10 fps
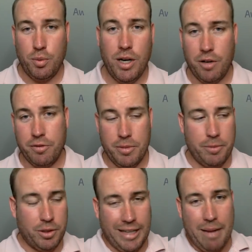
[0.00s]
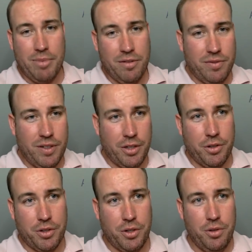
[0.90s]
12. Remember, lap infant
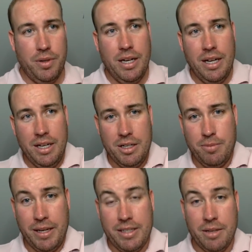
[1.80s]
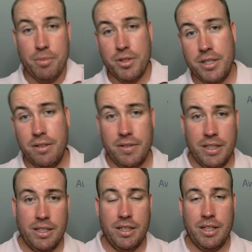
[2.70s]
under 2, you pay 10% of
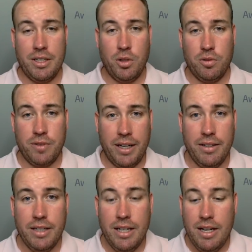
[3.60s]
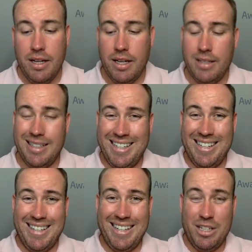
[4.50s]
the adult fare. And
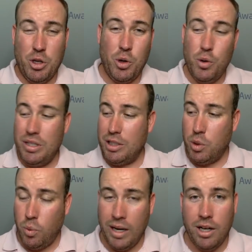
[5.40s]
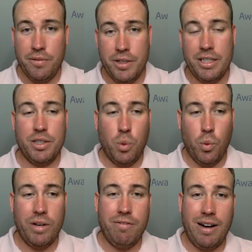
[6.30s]
then 2 to 12, you get a
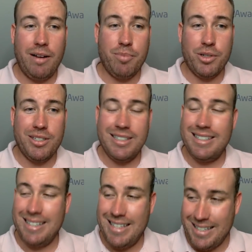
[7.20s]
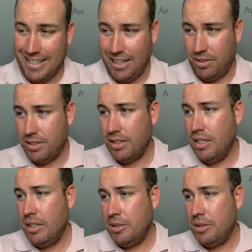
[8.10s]
25% discount